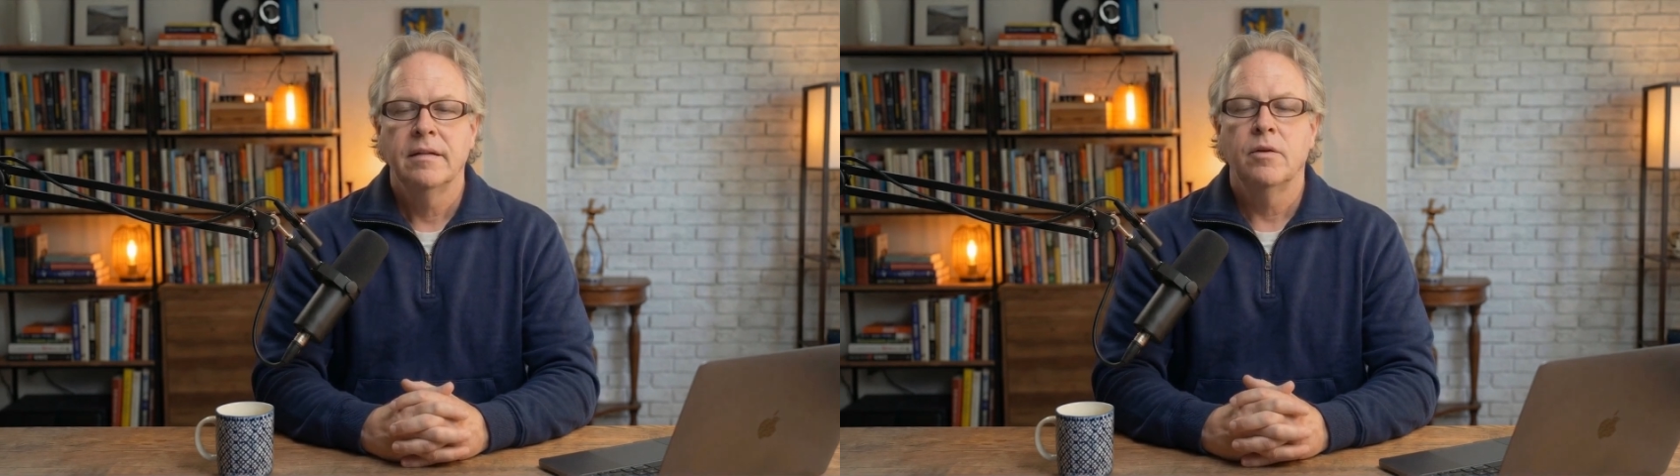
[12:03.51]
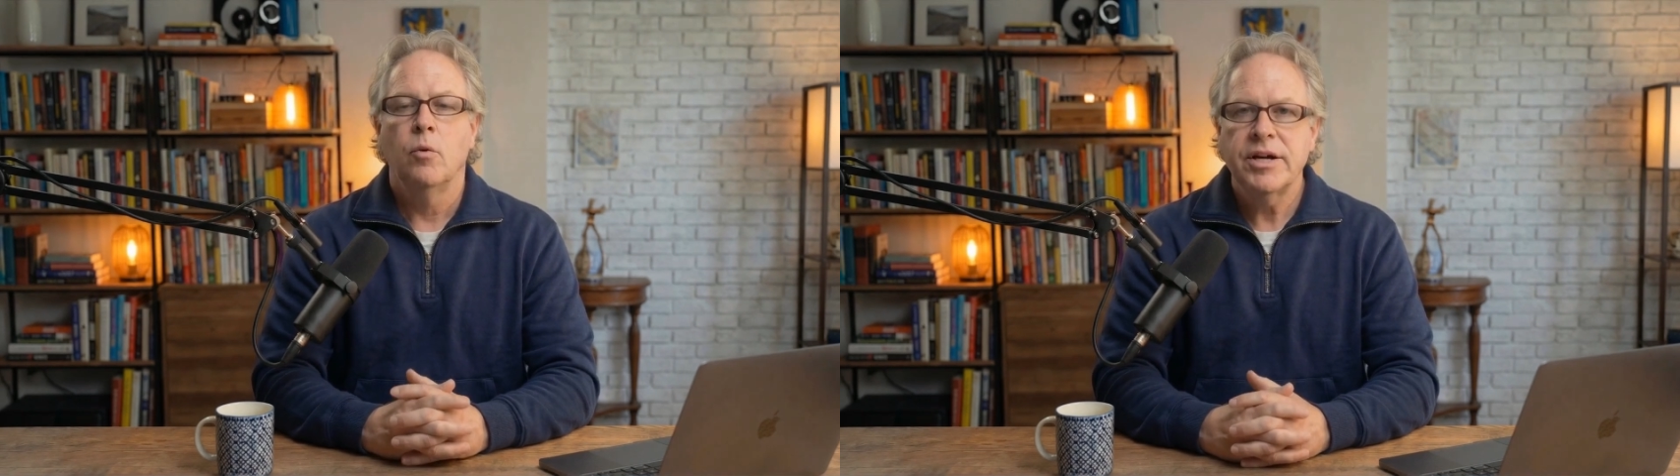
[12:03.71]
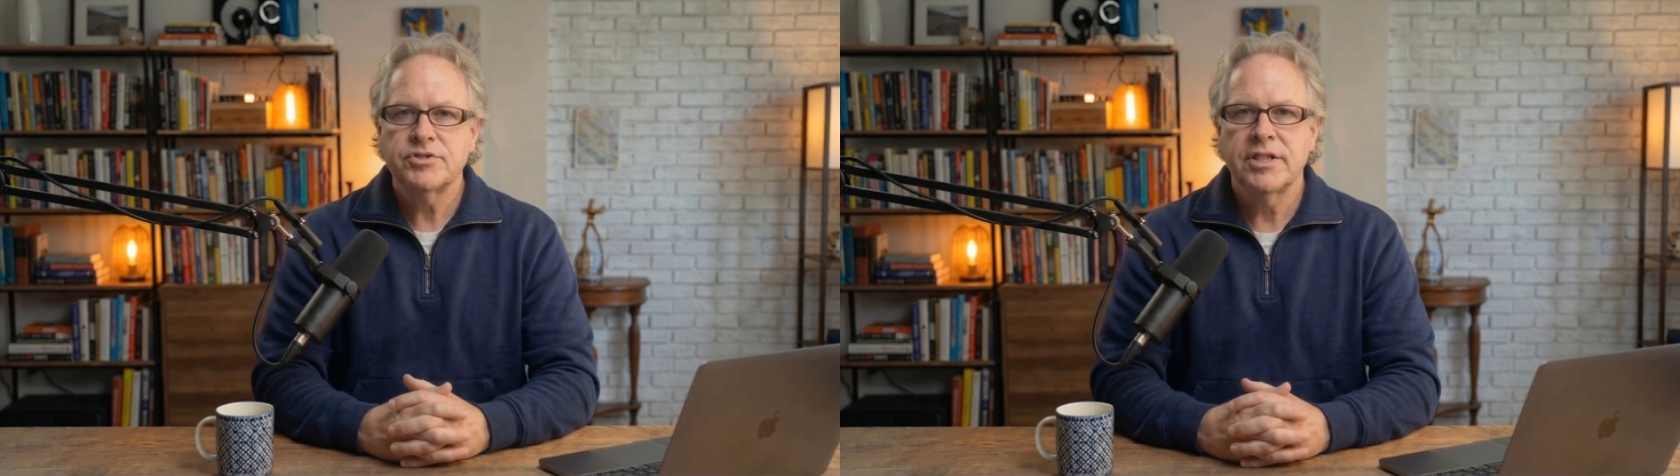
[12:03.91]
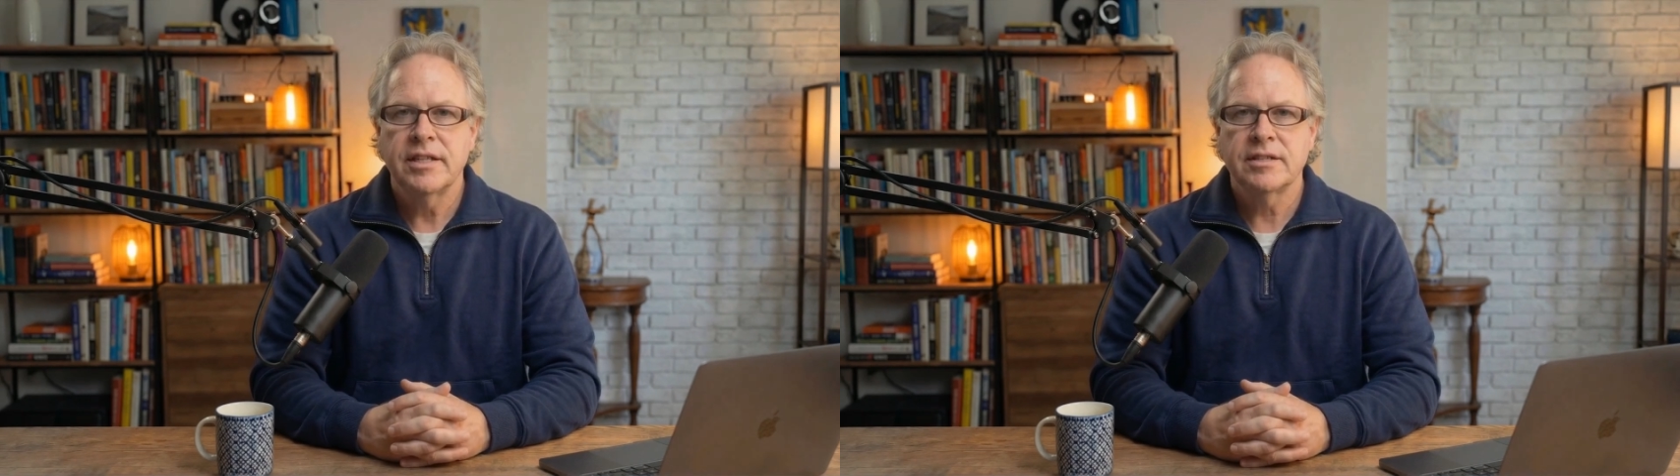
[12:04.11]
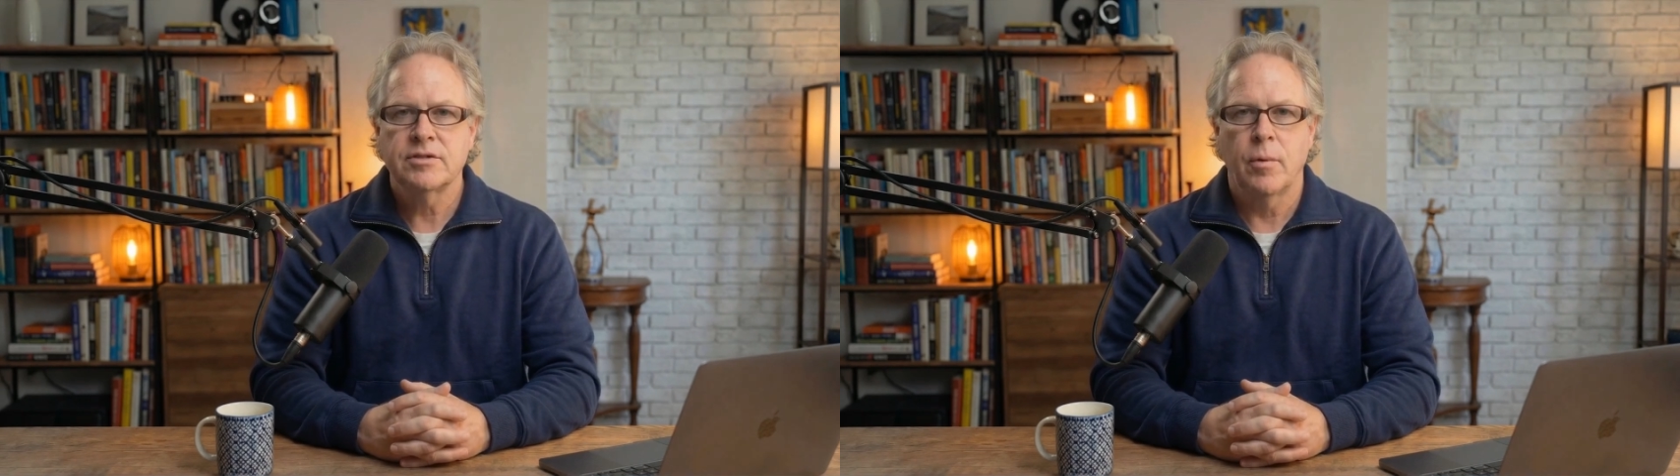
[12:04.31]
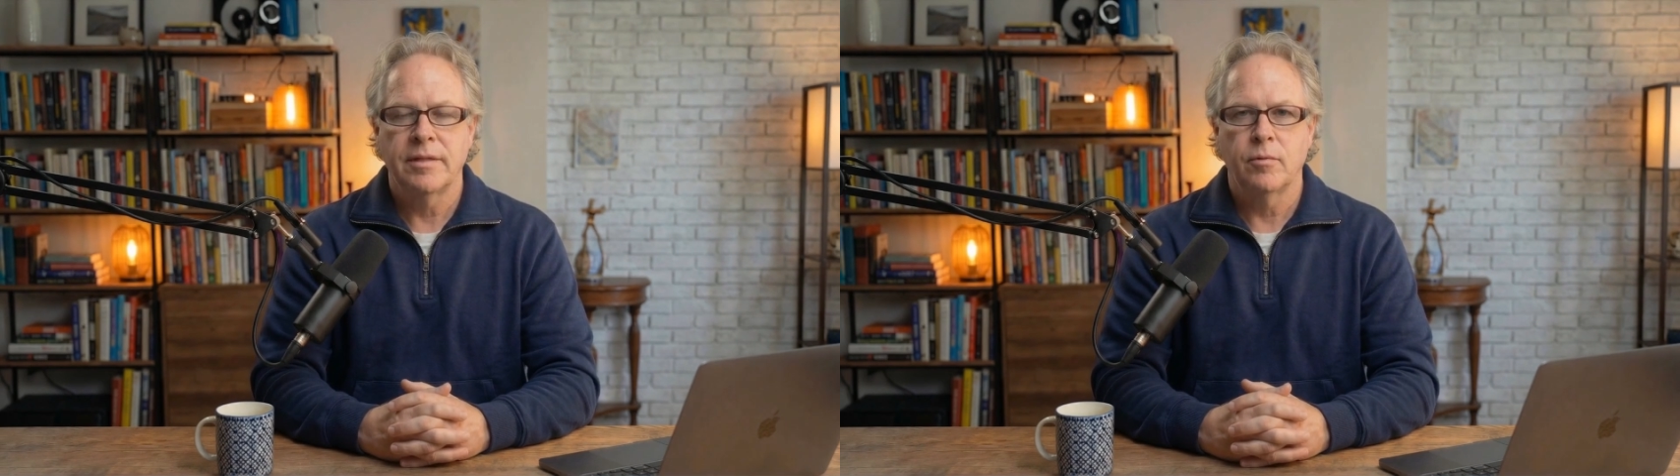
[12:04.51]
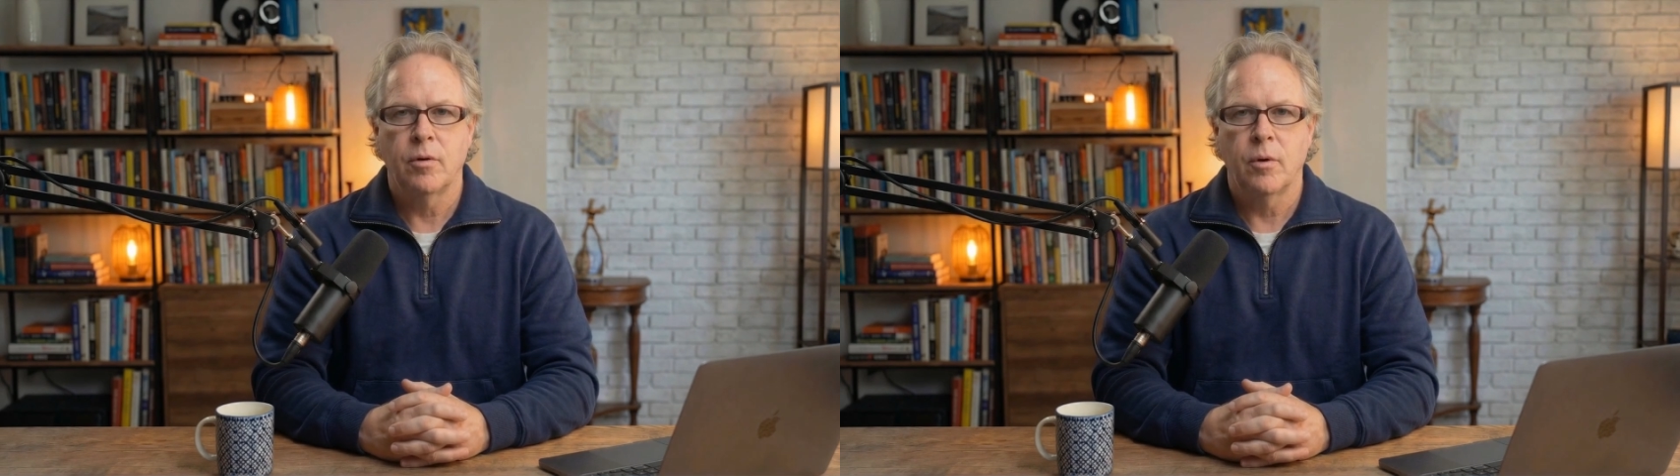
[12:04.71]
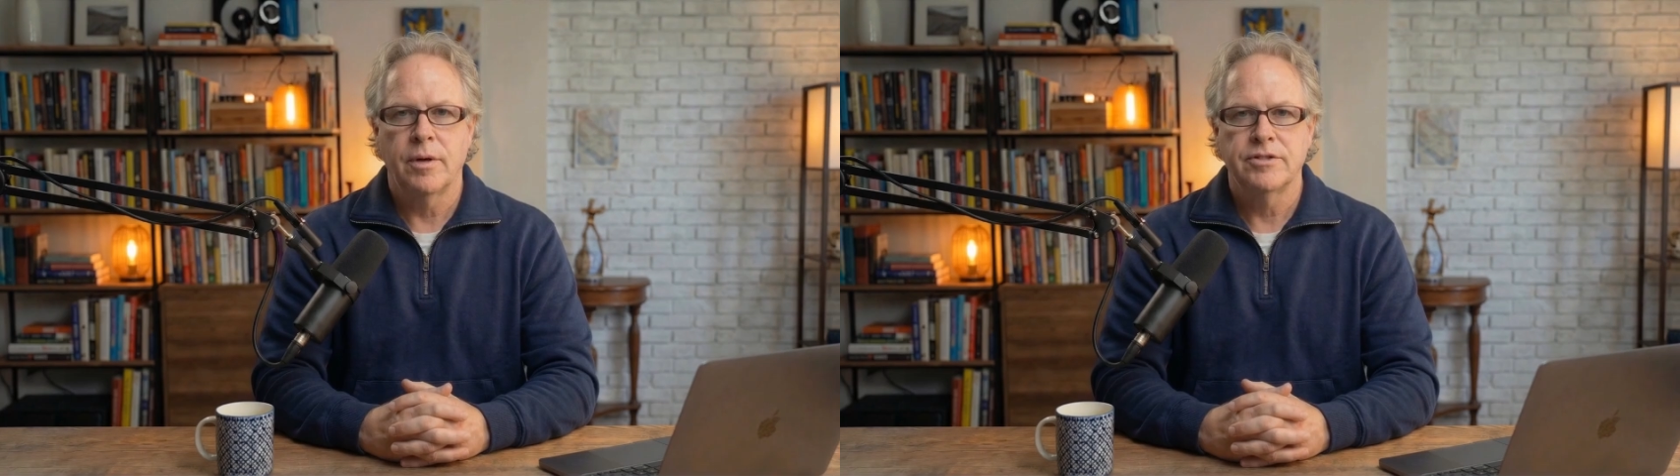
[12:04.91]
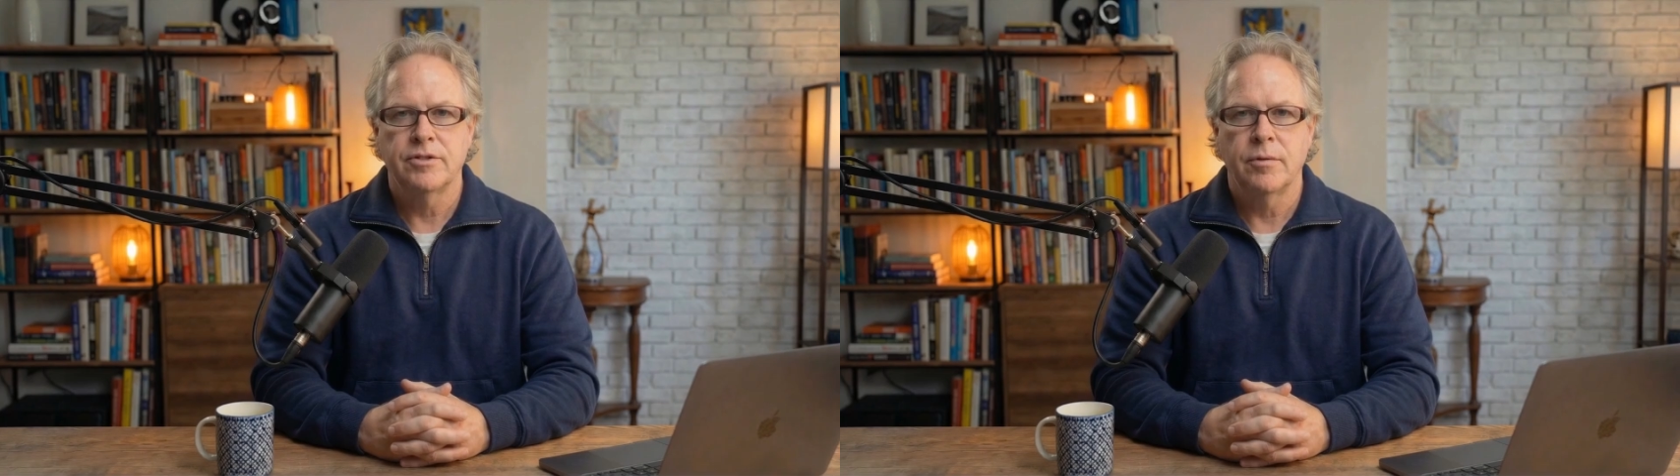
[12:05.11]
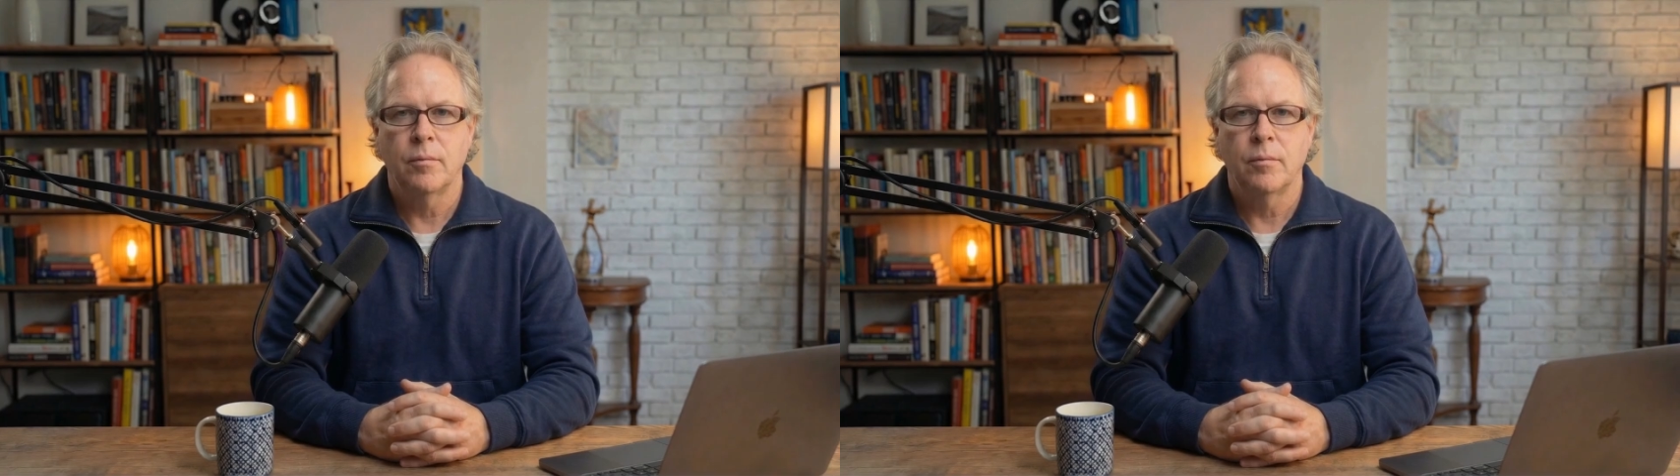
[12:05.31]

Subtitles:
The question is whether we're going to do